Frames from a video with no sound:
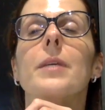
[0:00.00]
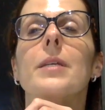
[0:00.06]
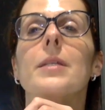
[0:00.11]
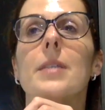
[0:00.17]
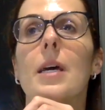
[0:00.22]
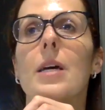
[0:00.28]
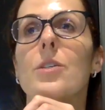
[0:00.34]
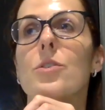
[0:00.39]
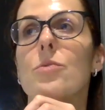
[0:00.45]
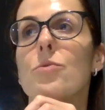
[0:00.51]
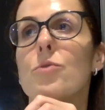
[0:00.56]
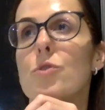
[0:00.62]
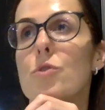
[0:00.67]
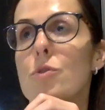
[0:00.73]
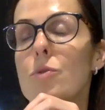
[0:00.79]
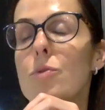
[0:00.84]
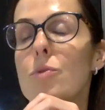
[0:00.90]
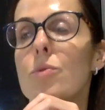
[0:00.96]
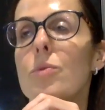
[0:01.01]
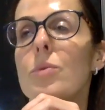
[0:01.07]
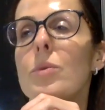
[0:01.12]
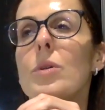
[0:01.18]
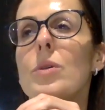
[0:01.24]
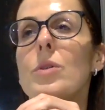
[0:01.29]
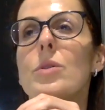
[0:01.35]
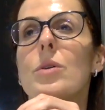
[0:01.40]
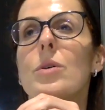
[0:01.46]
section 2.
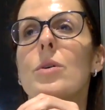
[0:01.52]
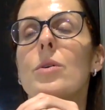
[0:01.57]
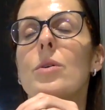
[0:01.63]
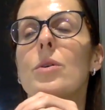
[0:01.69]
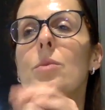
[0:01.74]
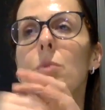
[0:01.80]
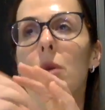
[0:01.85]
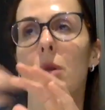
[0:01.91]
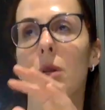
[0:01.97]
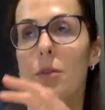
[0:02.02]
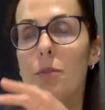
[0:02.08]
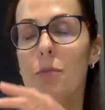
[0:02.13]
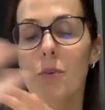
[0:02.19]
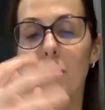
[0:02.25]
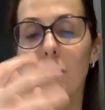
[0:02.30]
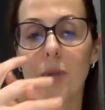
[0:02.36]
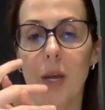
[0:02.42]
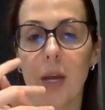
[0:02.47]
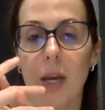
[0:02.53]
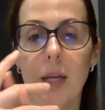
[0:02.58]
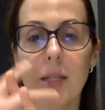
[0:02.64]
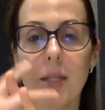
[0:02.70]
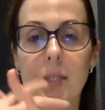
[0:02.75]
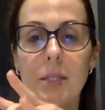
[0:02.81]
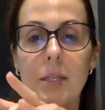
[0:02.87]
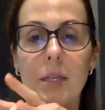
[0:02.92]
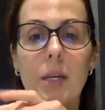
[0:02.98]
So you'll be in a few
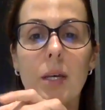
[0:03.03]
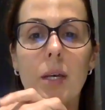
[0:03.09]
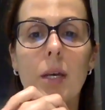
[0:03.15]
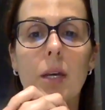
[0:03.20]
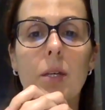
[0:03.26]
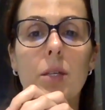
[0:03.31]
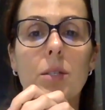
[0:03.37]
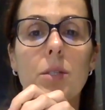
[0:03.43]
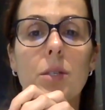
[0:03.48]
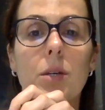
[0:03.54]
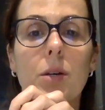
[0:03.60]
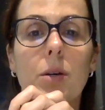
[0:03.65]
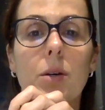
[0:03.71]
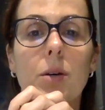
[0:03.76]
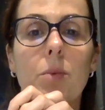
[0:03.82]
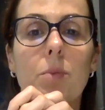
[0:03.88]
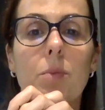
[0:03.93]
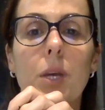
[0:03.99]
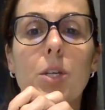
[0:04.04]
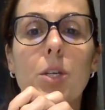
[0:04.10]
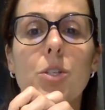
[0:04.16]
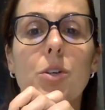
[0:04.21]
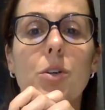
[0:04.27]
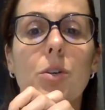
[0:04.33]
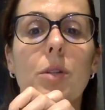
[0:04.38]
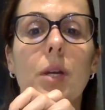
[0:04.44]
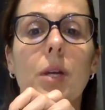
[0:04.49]
days. So make
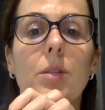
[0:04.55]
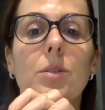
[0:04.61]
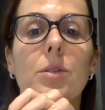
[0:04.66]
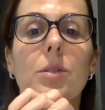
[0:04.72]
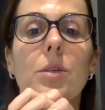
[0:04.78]
sure that